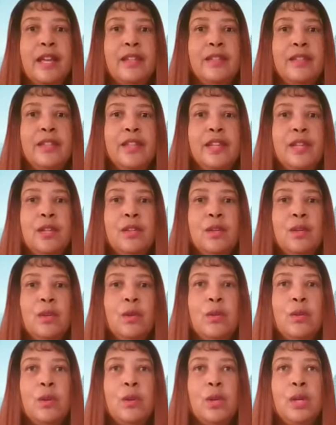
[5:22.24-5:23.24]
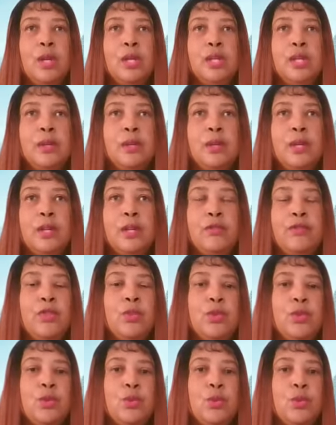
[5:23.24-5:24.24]
And then if
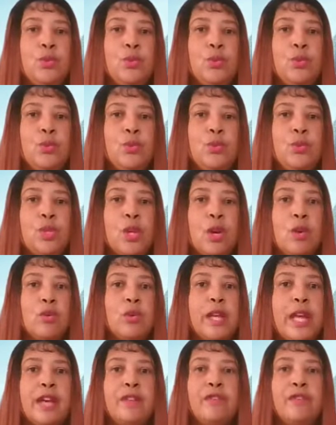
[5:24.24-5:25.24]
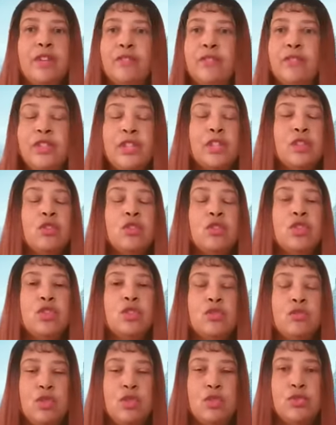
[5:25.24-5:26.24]
you don't have everything on
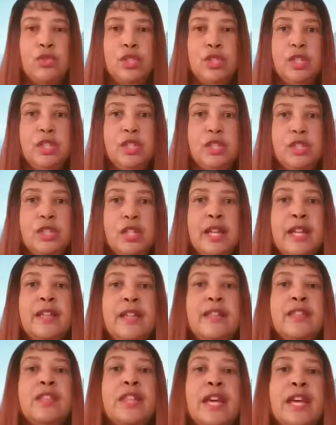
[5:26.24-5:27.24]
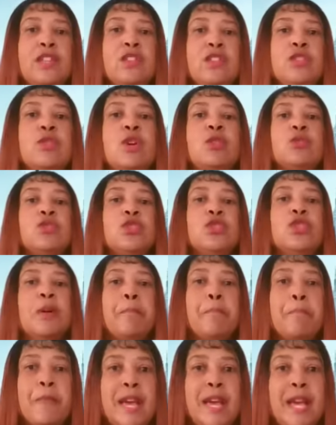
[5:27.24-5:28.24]
your grocery list, then you go to
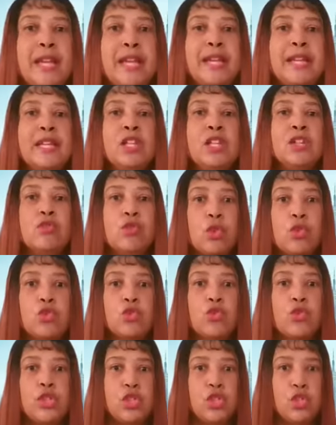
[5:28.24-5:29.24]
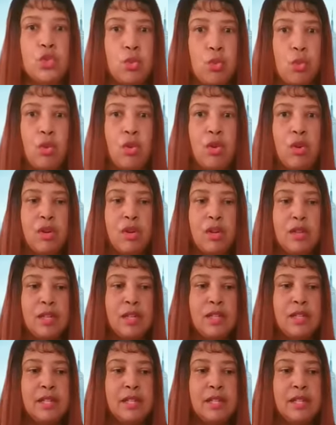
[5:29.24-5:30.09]
the main grocery store.